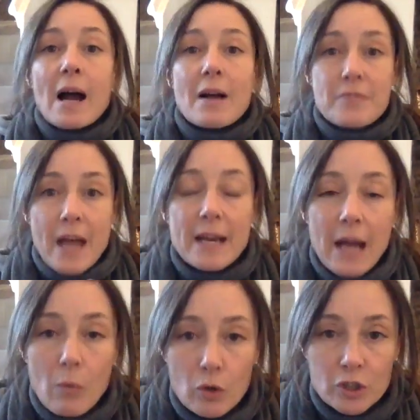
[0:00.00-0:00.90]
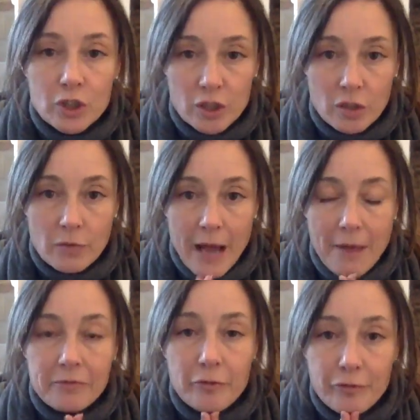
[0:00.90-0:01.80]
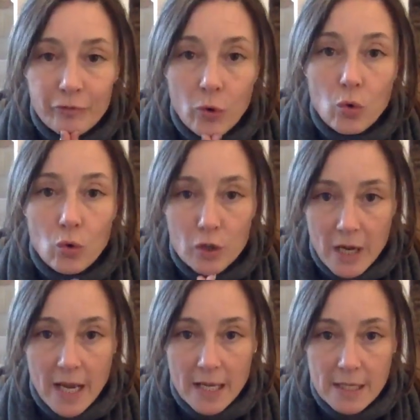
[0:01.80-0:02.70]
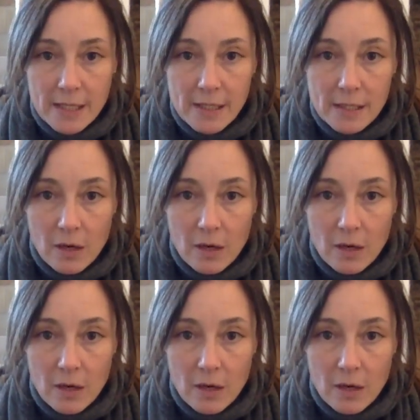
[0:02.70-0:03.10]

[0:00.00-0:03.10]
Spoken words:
And then I want you to do that for 4 days.